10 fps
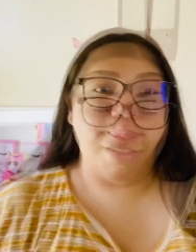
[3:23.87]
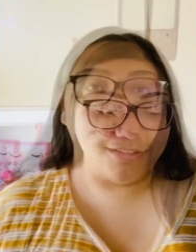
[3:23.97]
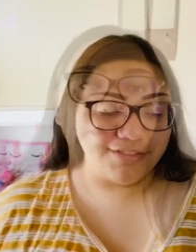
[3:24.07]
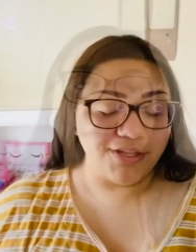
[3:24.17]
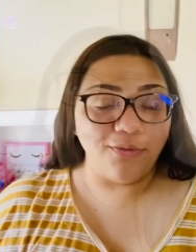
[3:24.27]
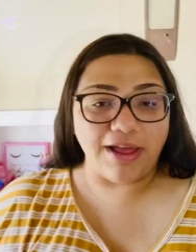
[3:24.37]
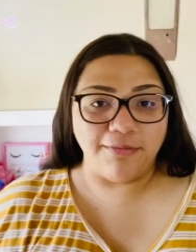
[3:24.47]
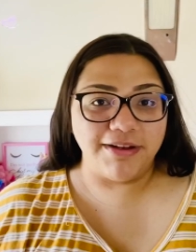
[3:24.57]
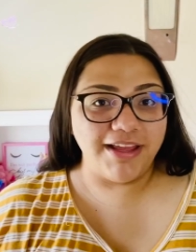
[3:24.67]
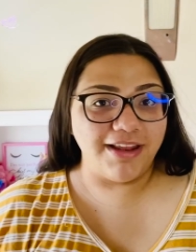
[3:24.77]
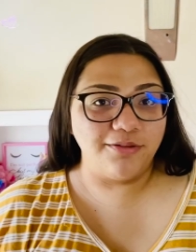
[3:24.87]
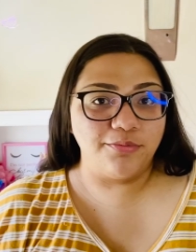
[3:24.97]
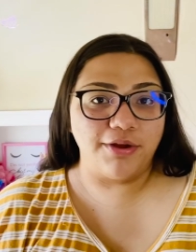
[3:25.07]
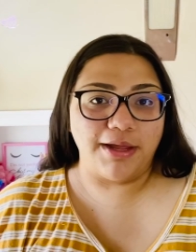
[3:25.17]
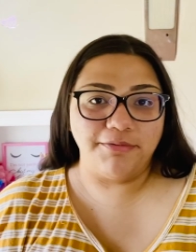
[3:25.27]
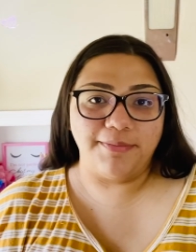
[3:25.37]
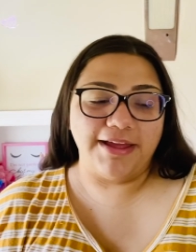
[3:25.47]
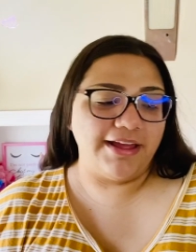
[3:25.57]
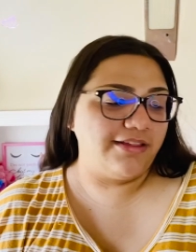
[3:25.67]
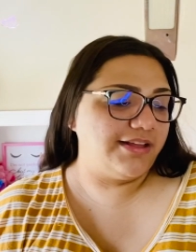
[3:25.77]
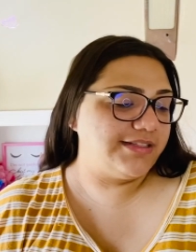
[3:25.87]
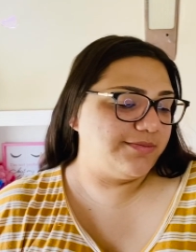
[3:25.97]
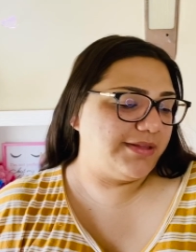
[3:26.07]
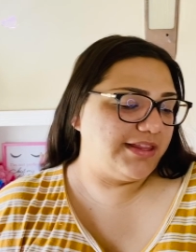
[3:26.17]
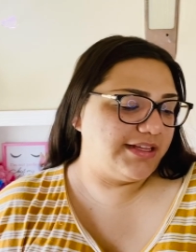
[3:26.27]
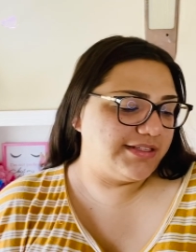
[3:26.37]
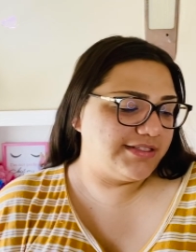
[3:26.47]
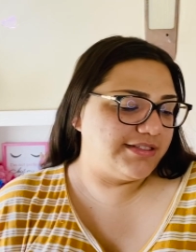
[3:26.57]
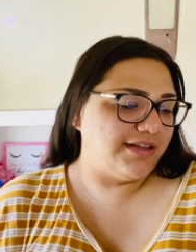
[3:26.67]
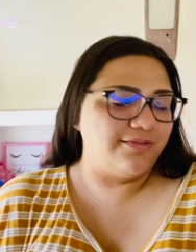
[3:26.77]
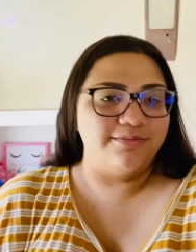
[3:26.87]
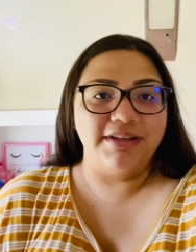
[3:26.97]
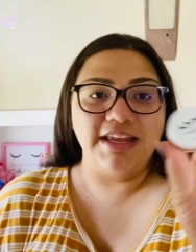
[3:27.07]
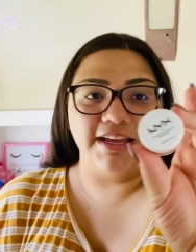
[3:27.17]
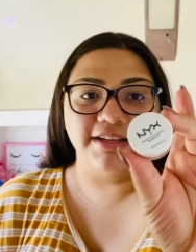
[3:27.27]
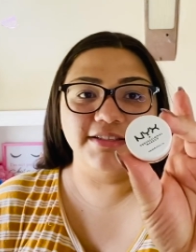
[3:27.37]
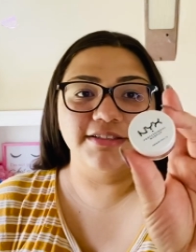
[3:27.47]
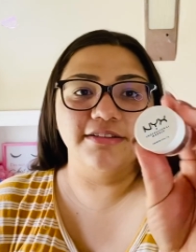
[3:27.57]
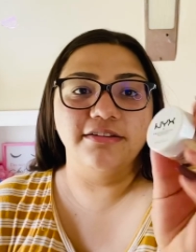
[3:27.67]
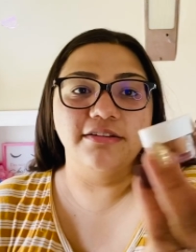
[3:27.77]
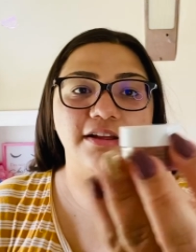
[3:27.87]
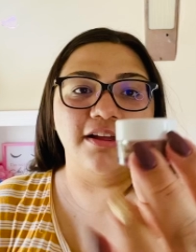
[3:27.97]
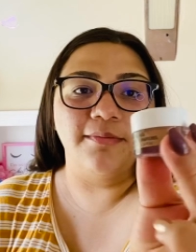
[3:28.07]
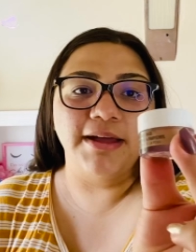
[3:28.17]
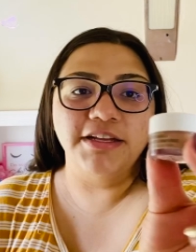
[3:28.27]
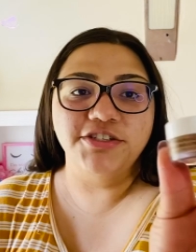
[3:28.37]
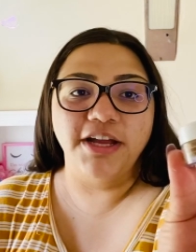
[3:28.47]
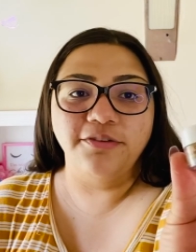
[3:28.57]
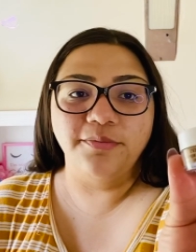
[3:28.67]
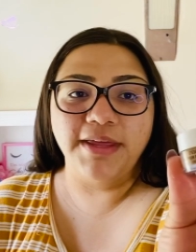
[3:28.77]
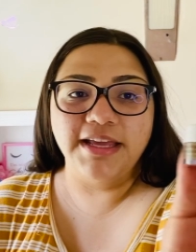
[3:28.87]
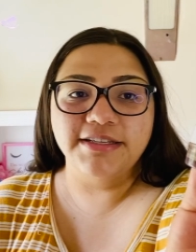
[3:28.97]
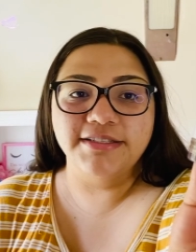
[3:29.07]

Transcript: So I went ahead and primed my eyelids with this NYX eyeshadow base.